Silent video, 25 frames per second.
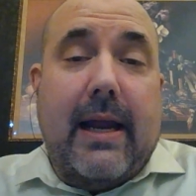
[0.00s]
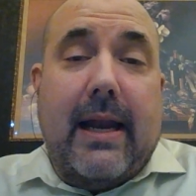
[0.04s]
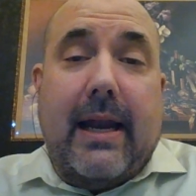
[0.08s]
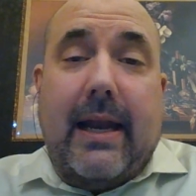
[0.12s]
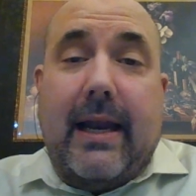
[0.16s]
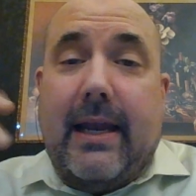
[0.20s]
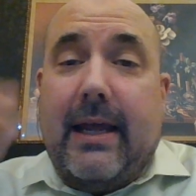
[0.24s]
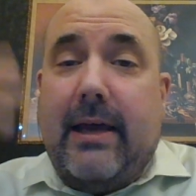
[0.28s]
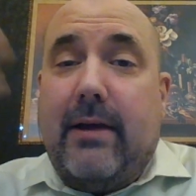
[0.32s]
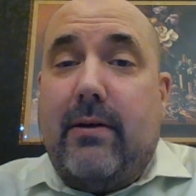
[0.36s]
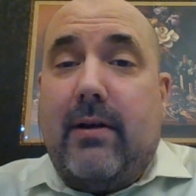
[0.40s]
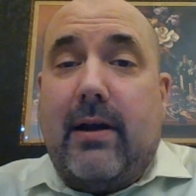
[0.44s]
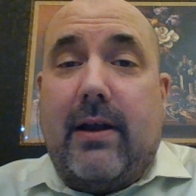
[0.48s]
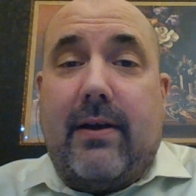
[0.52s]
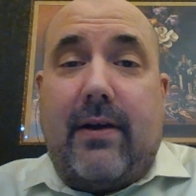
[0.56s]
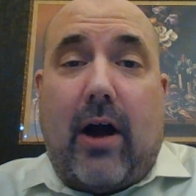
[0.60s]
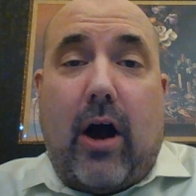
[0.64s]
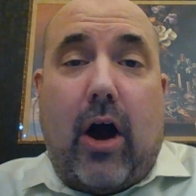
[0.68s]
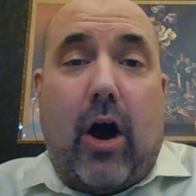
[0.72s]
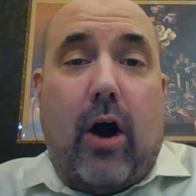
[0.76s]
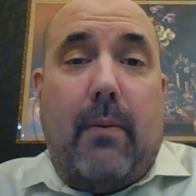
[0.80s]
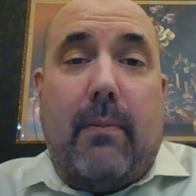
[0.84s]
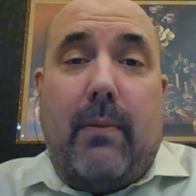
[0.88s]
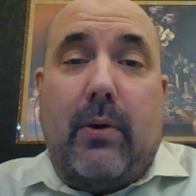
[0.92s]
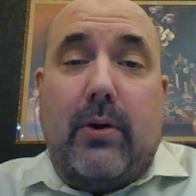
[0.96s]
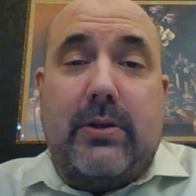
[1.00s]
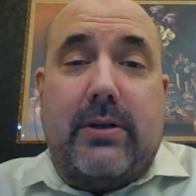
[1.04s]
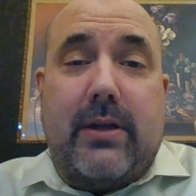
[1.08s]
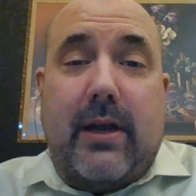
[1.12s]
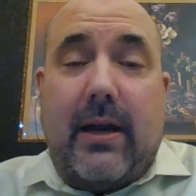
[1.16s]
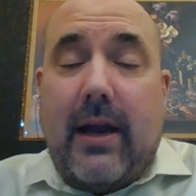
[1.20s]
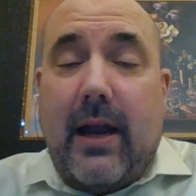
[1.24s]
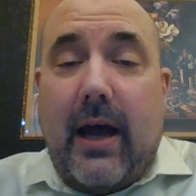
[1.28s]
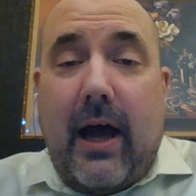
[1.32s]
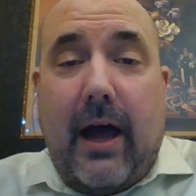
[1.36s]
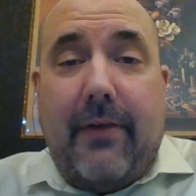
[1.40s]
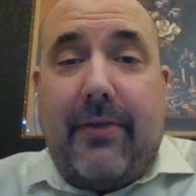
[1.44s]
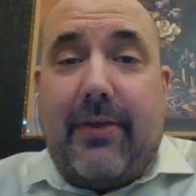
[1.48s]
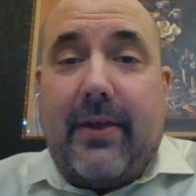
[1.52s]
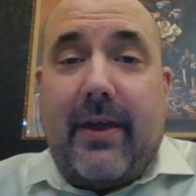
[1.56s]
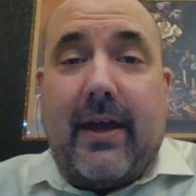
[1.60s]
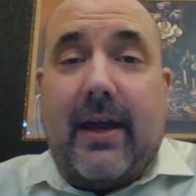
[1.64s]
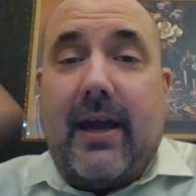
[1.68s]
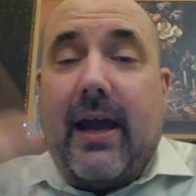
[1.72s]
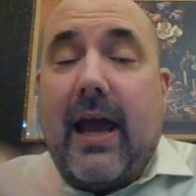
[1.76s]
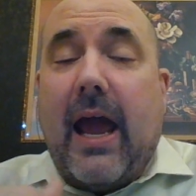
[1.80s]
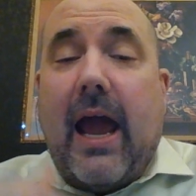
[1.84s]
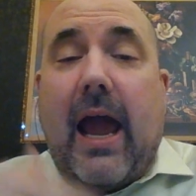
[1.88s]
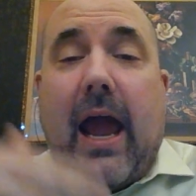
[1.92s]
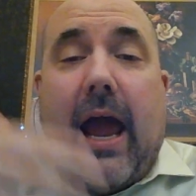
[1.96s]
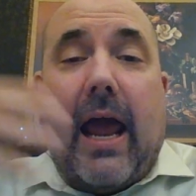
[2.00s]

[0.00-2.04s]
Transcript: literally almost nothing,